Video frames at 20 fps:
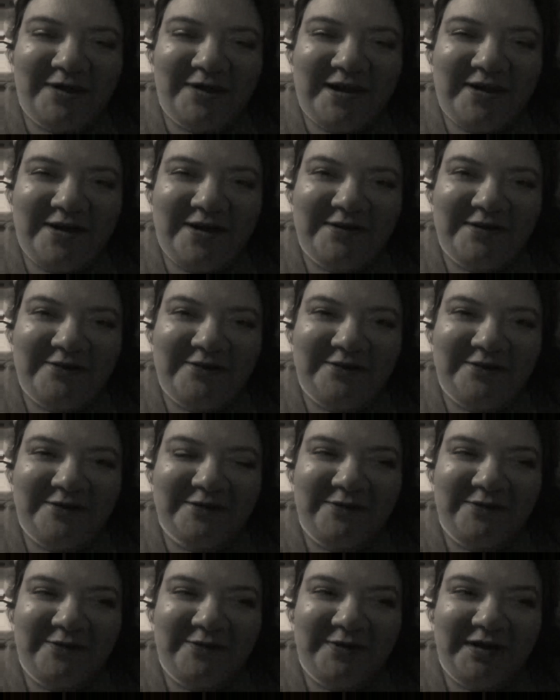character was
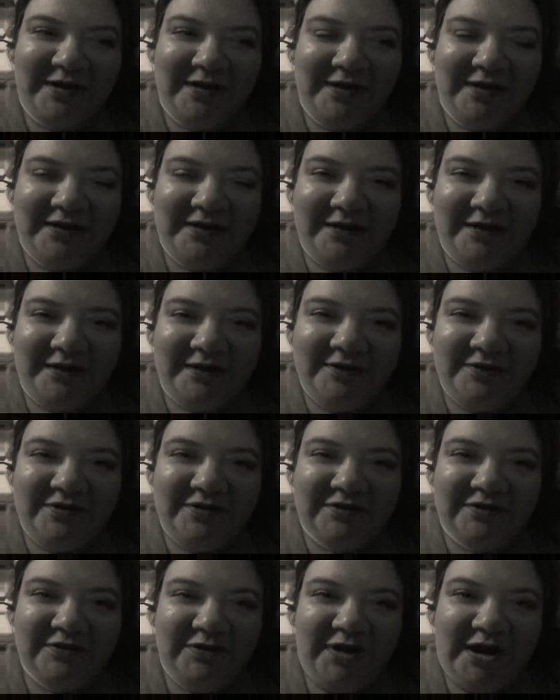going,
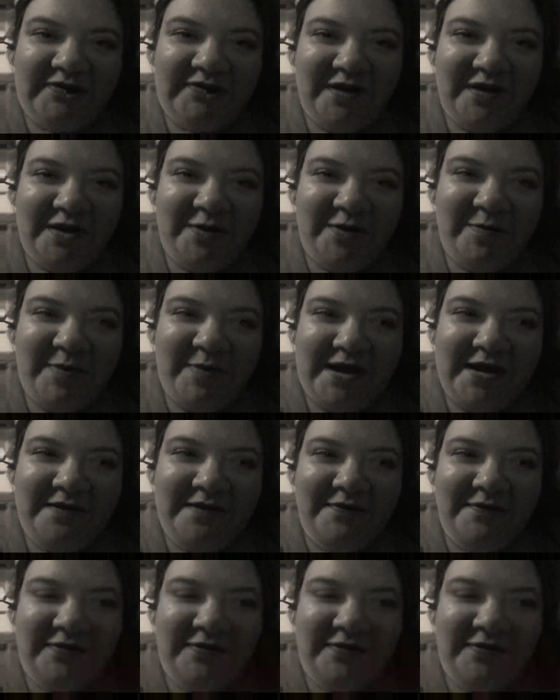"Just let them in.